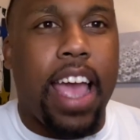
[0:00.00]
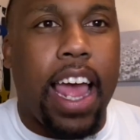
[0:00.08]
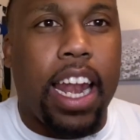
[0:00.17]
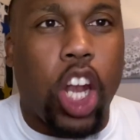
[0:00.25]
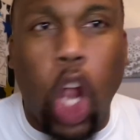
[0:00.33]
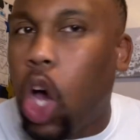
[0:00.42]

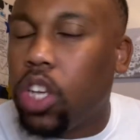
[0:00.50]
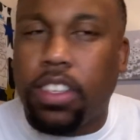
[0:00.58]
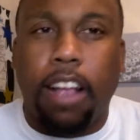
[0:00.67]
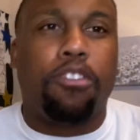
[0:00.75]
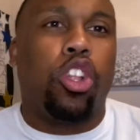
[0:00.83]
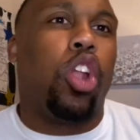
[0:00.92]
loss
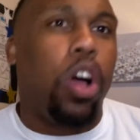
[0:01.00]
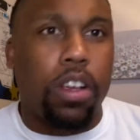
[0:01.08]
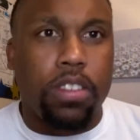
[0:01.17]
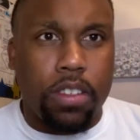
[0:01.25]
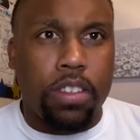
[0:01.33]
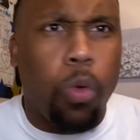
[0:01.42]
after
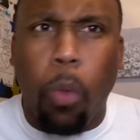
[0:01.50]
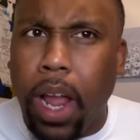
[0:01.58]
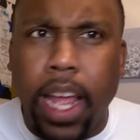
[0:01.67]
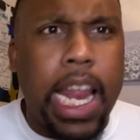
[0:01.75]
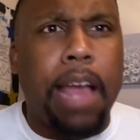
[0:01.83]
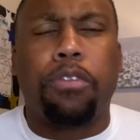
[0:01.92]
loss,
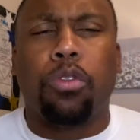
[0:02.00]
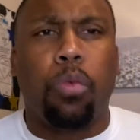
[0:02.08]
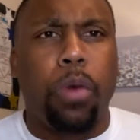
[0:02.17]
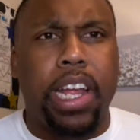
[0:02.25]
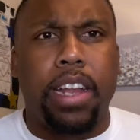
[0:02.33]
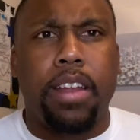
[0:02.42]
win after
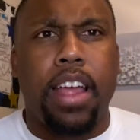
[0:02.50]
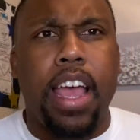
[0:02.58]
win,